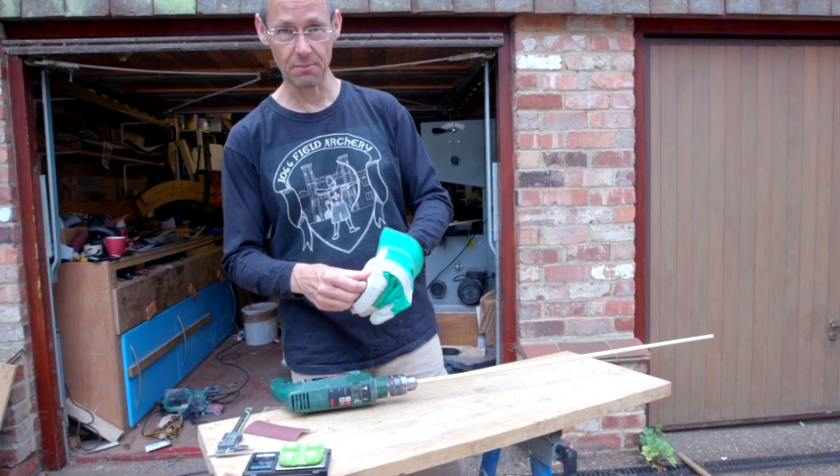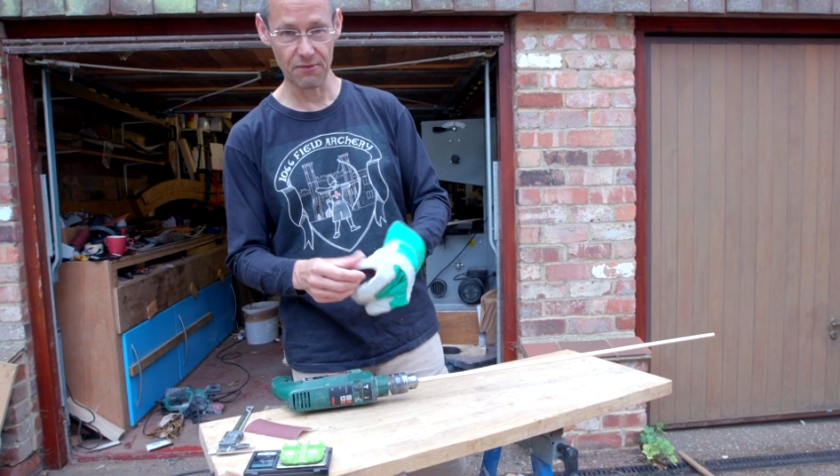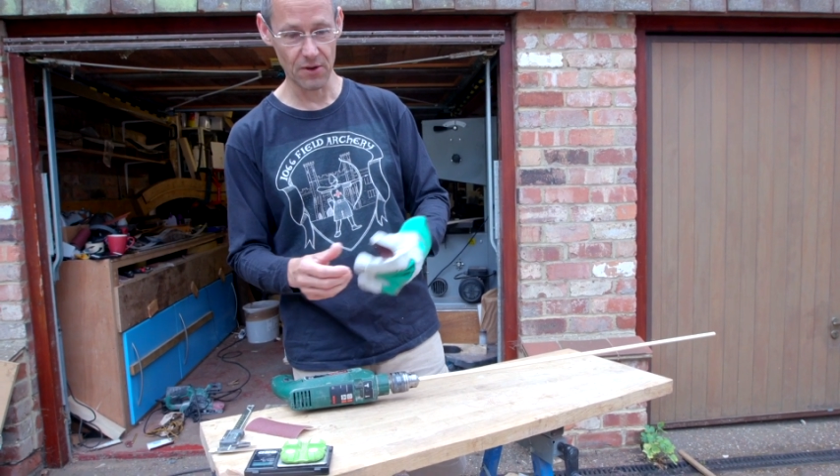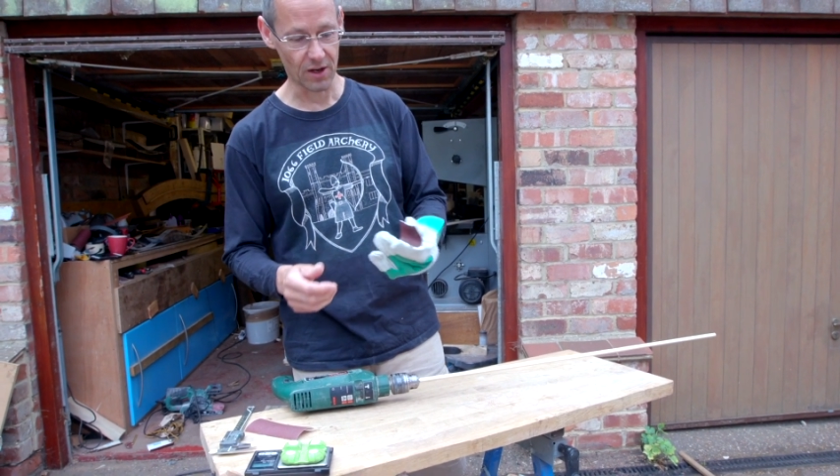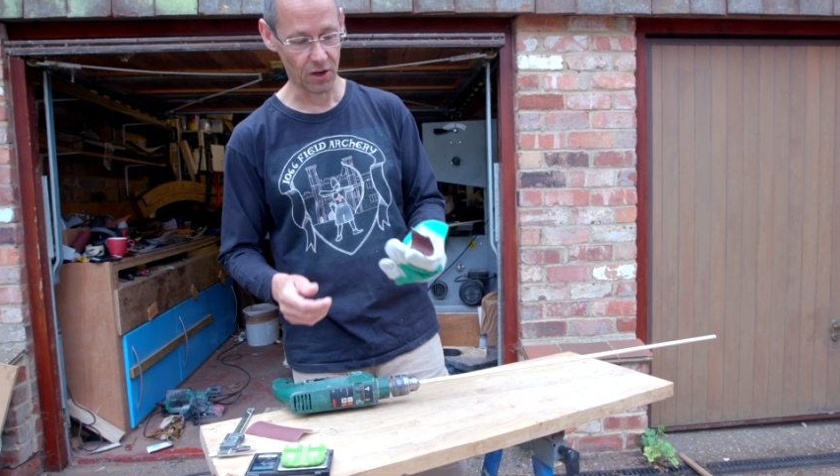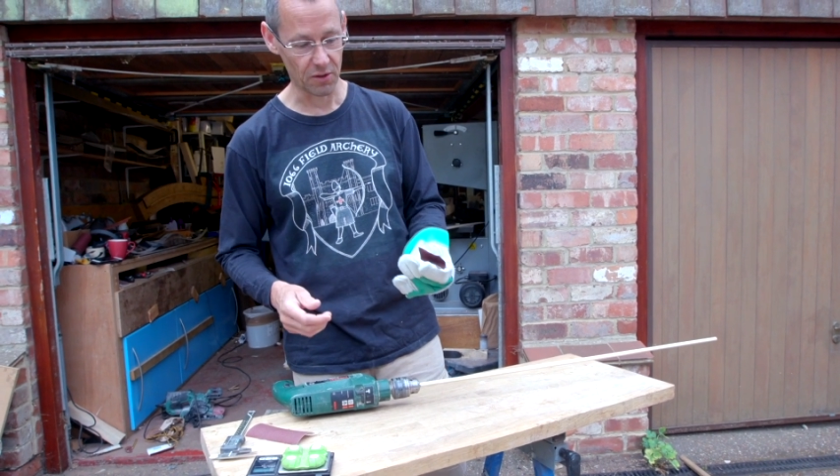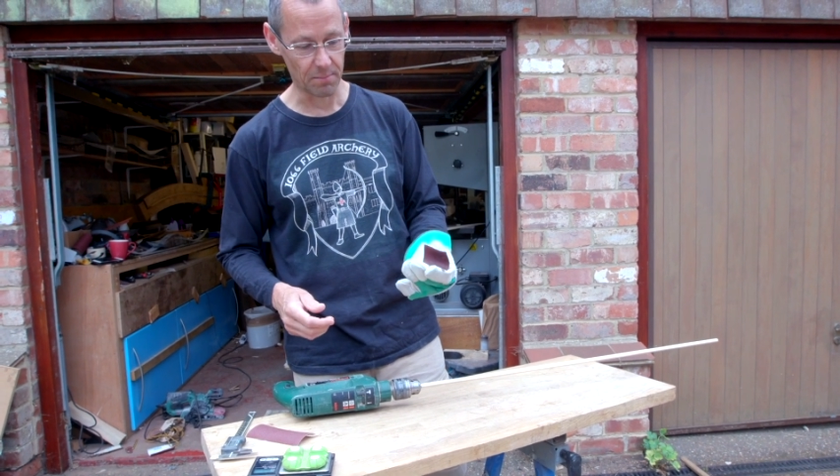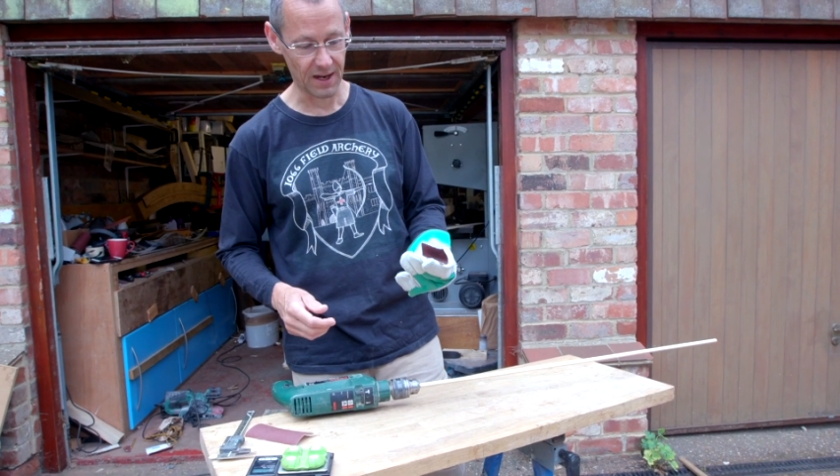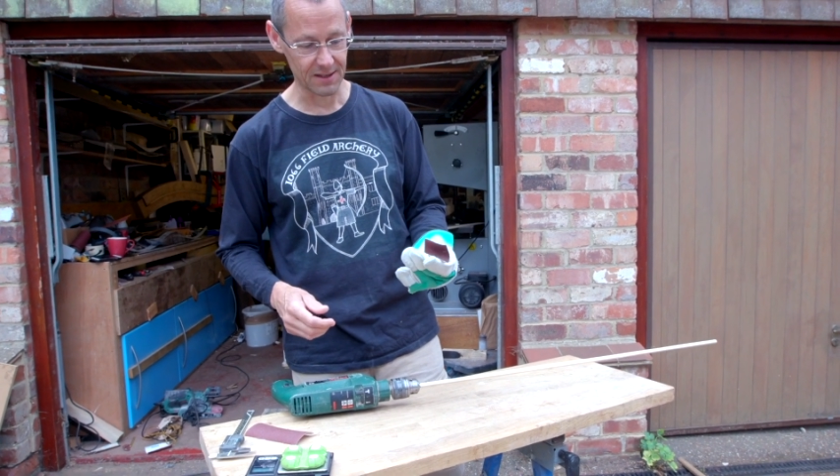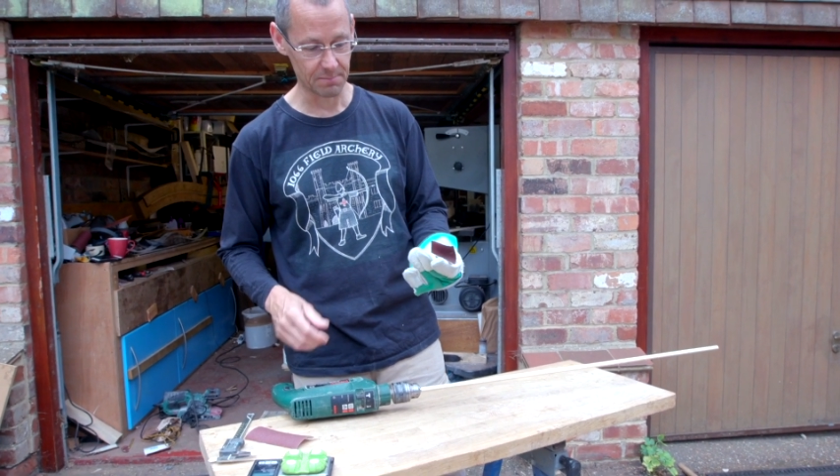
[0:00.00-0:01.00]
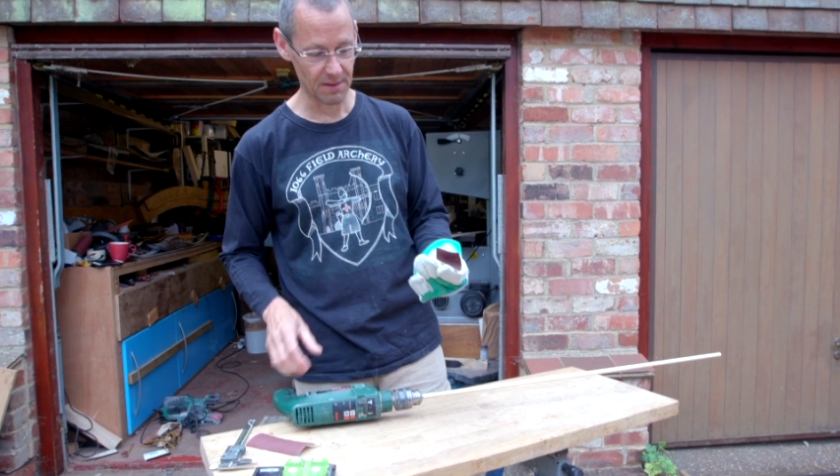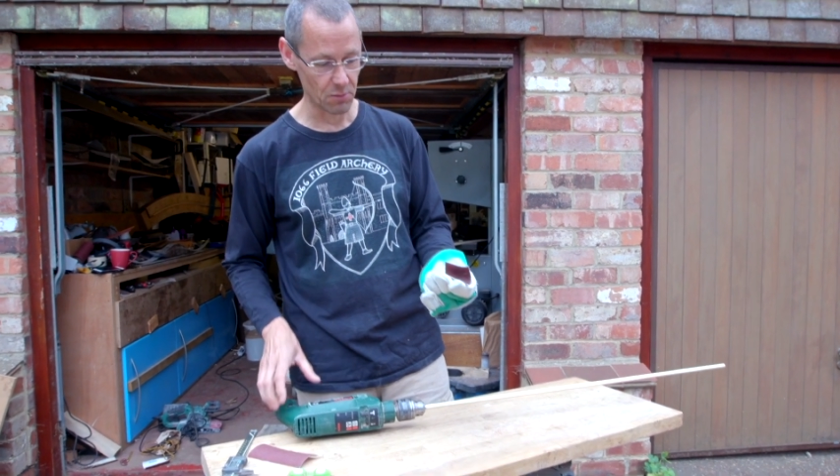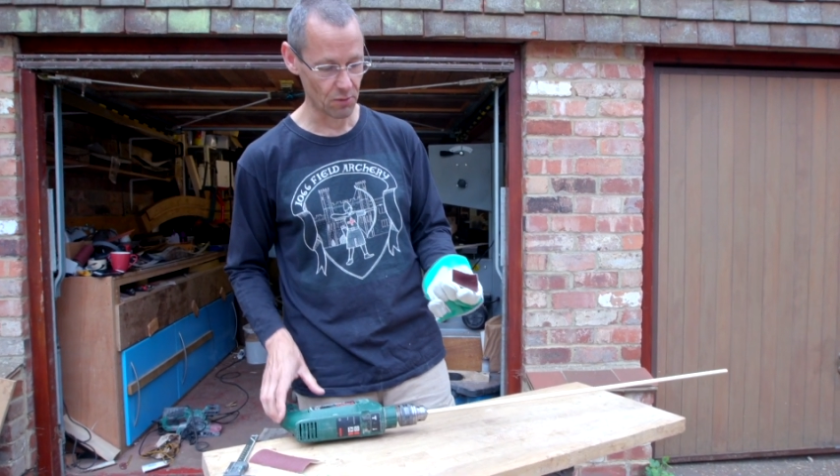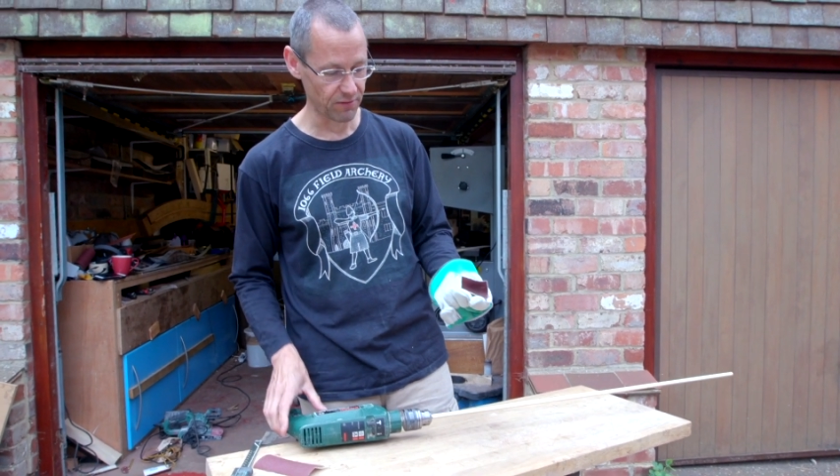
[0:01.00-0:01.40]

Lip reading: I prefer cloth backed, it's a bit more